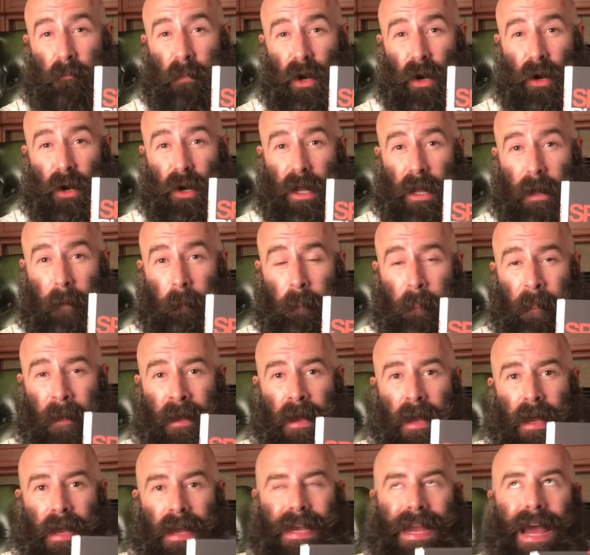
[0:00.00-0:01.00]
Burning.
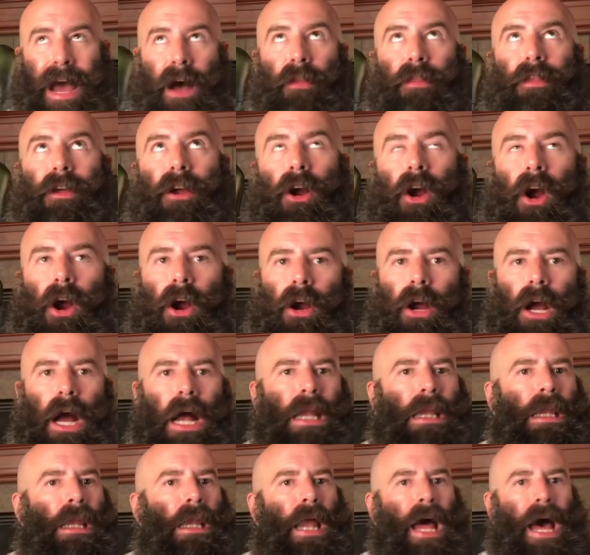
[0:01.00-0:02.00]
Now, there are
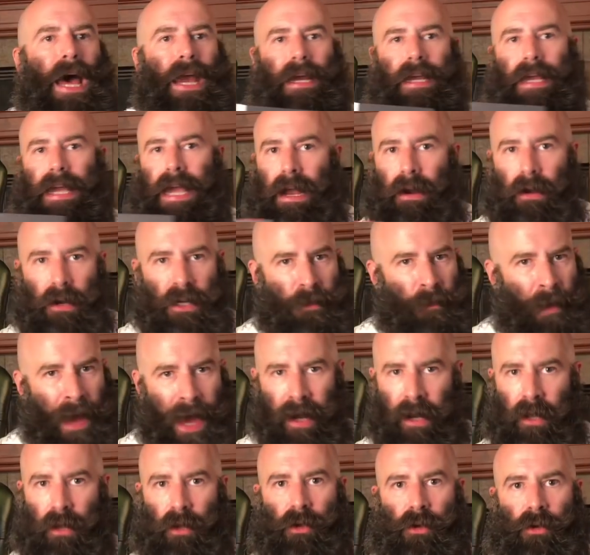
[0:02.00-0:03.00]
a lot of
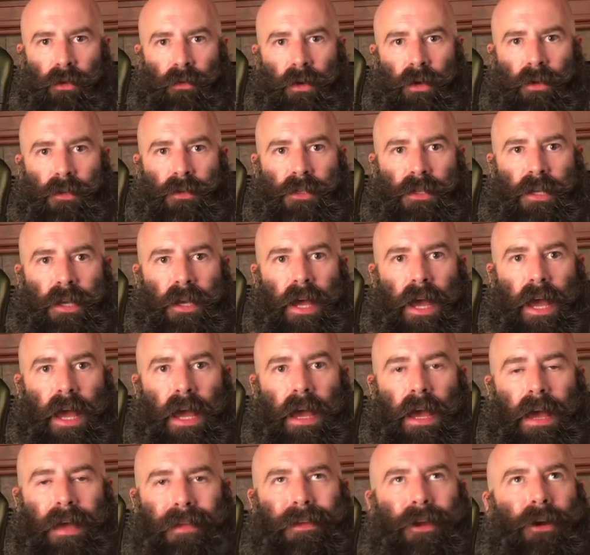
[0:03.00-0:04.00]
charismatic gurus
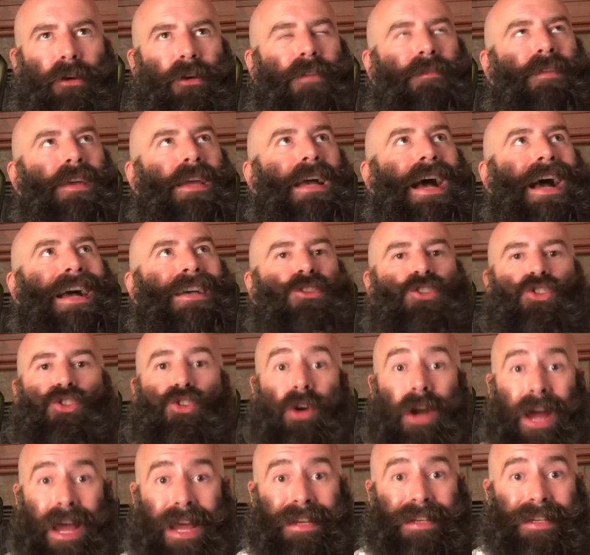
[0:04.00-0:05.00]
today. There are even guys
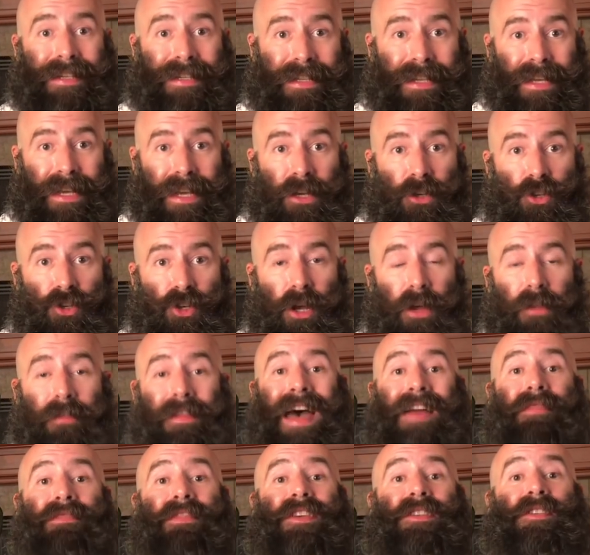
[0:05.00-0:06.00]
trying to teach
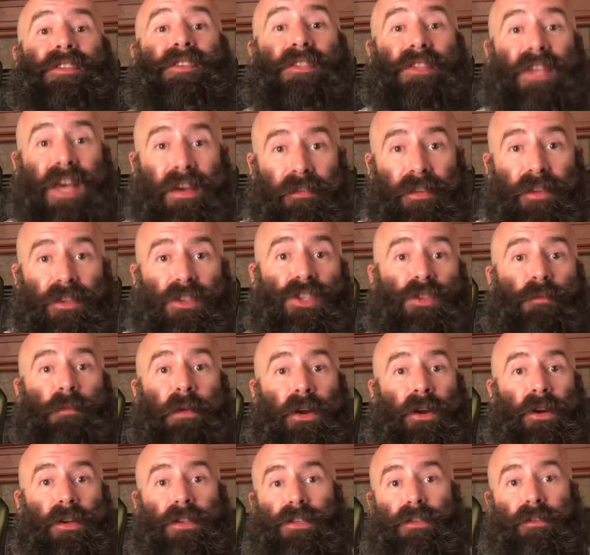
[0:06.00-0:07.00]
that the seven
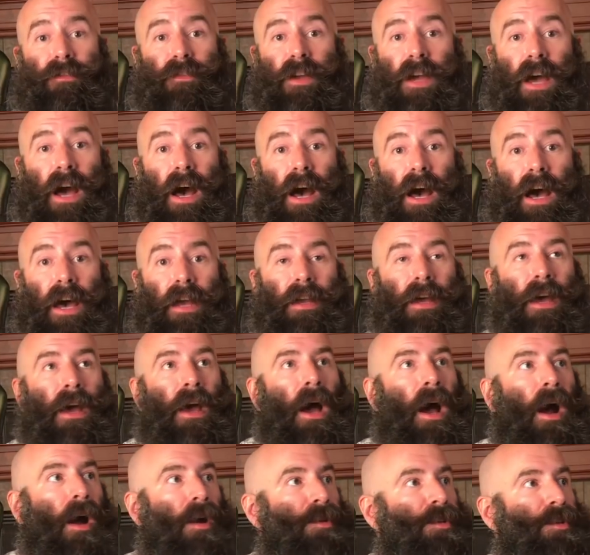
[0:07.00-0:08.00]
spirits of God
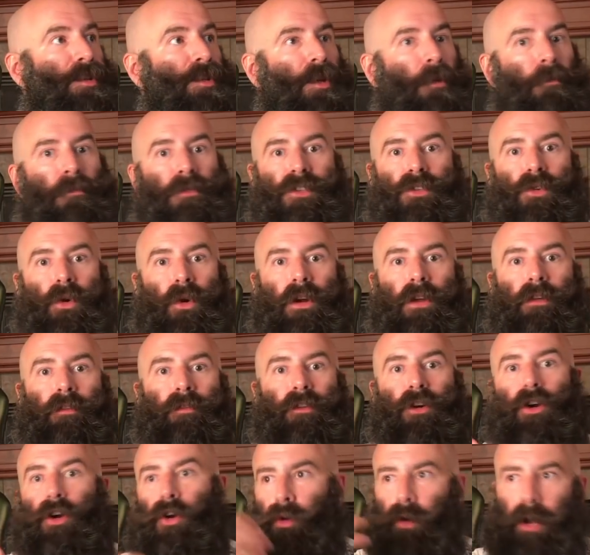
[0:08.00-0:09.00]
are some sort
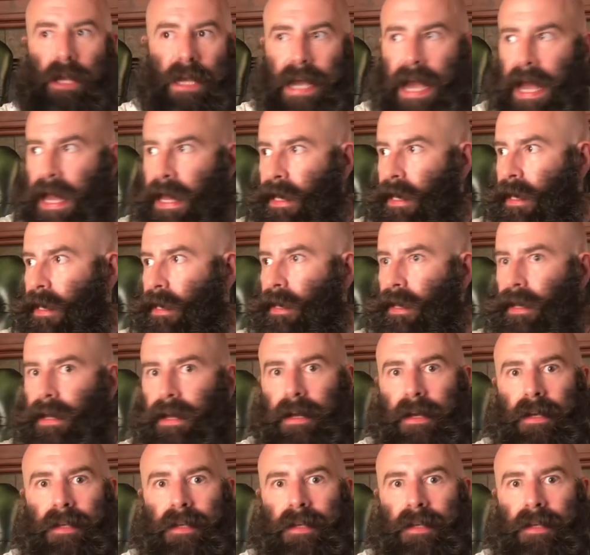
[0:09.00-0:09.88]
of created